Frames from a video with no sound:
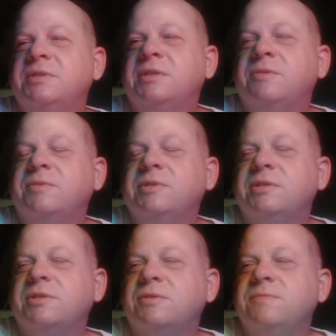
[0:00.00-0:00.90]
You know, we
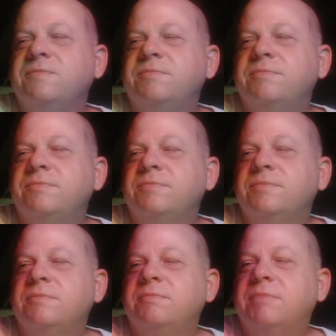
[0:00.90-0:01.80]
just
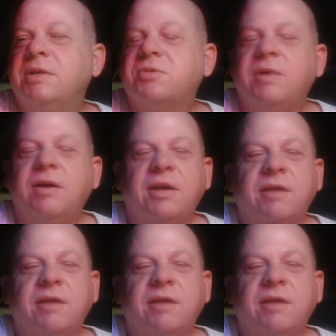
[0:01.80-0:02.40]
mess around,